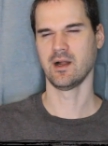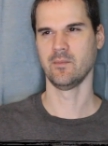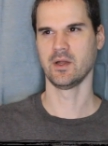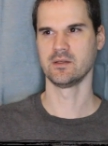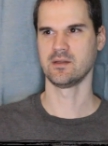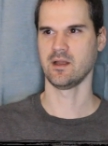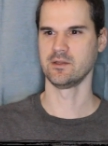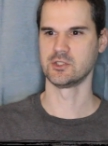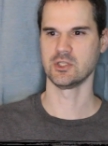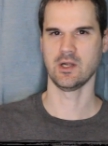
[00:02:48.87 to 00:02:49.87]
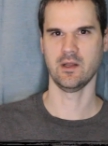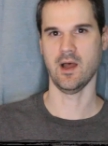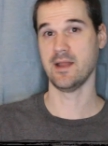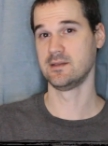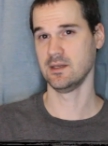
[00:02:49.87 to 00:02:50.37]
I'm not entirely sure.
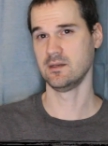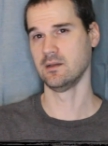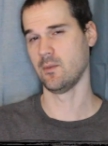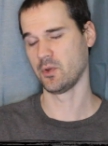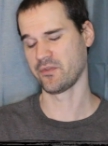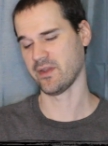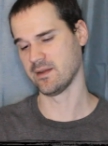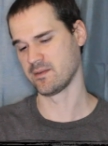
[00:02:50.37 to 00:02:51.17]
I will say,